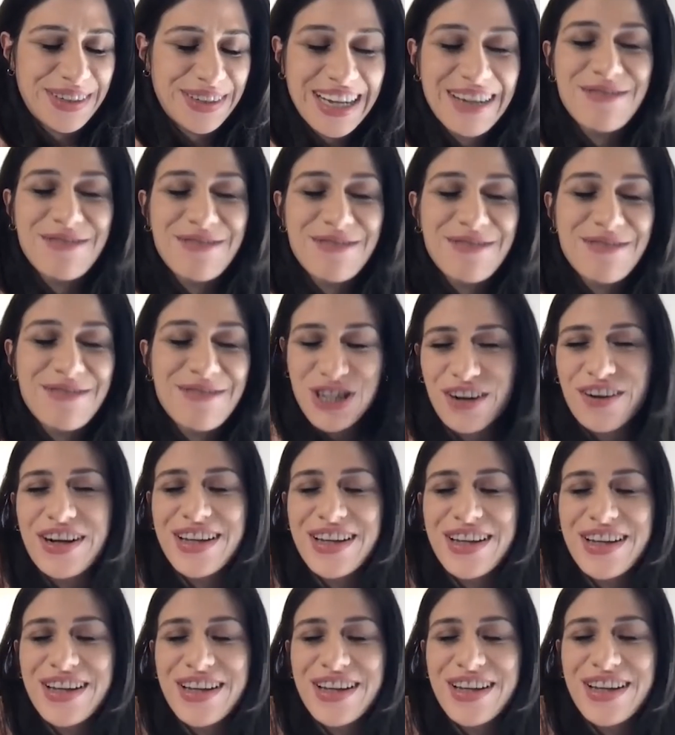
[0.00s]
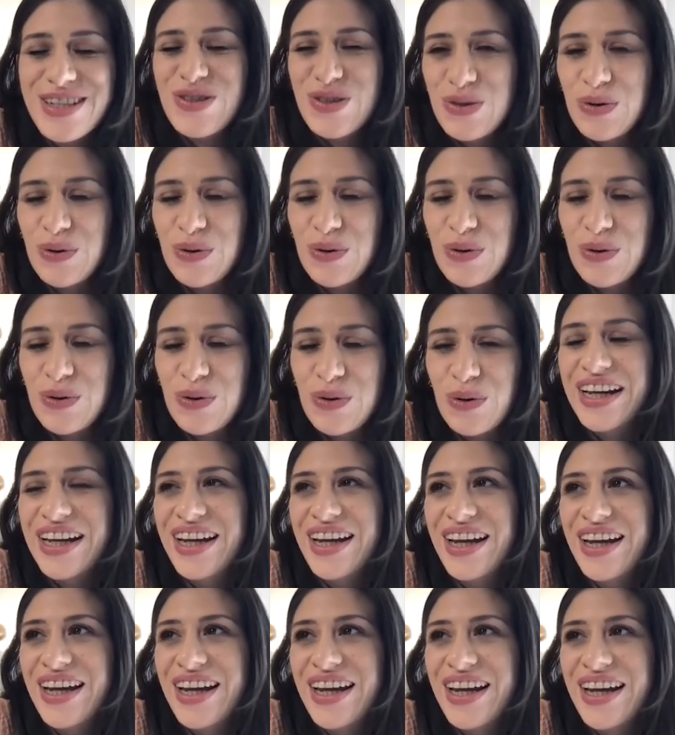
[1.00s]
when I'm sharing this
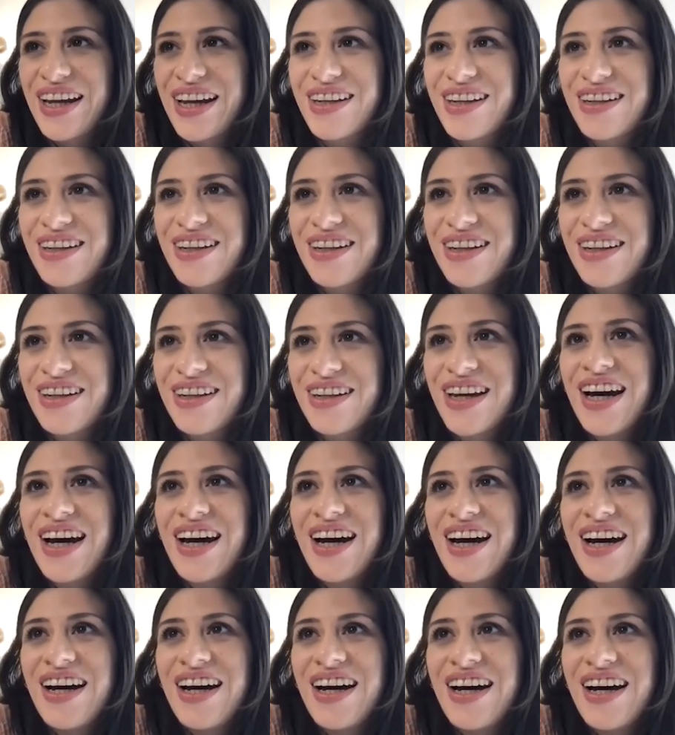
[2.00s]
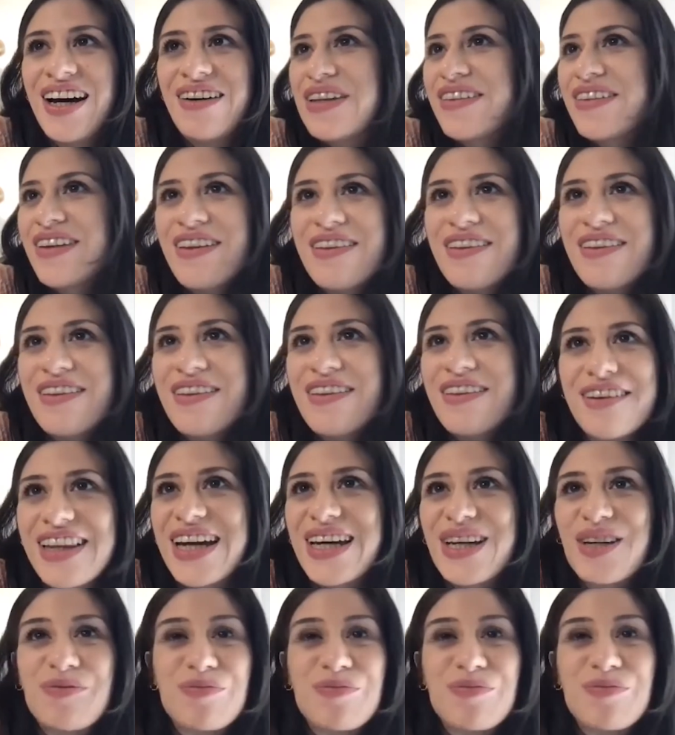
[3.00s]
story and with
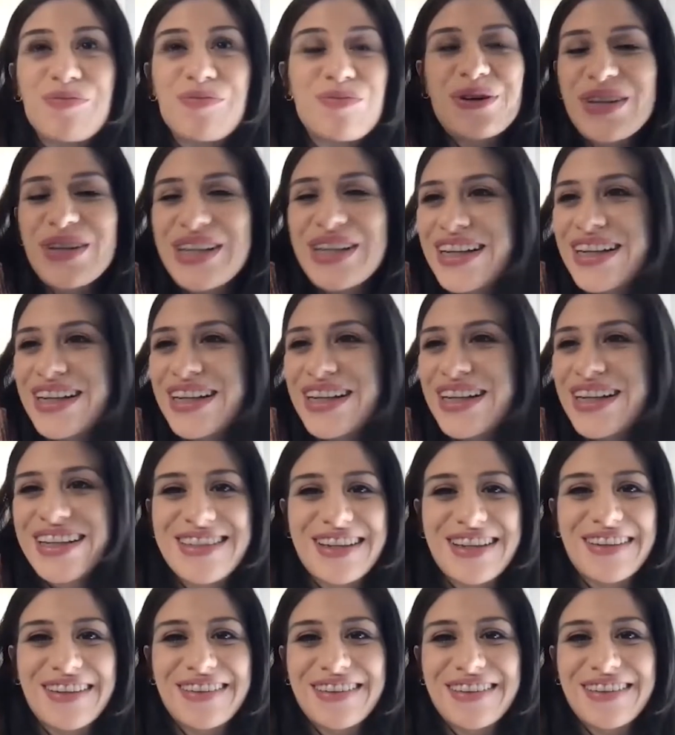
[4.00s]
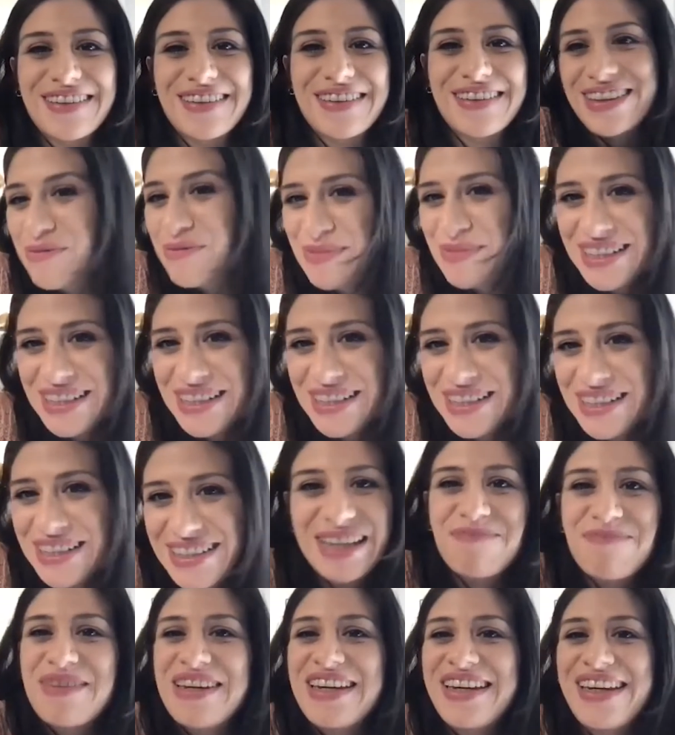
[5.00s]
other Puerto Ricans, other
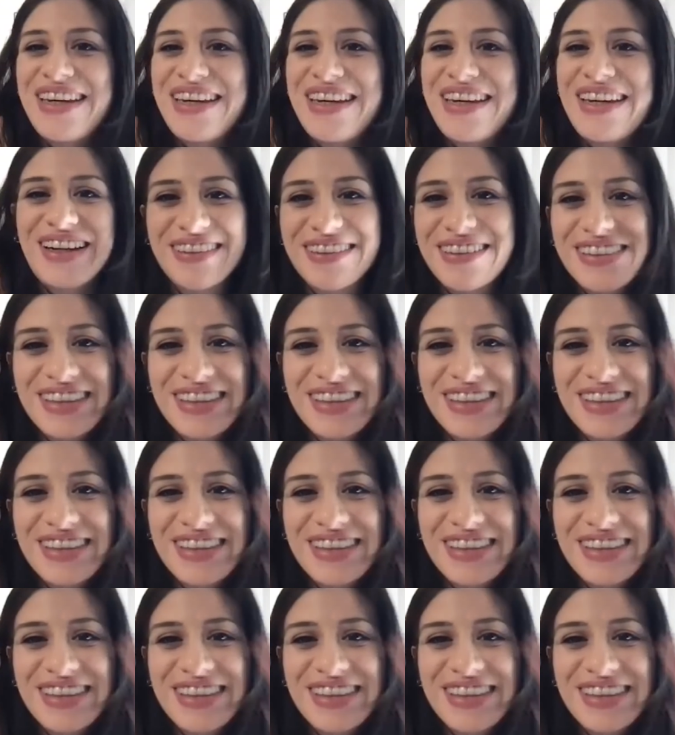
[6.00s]
Colombians like me,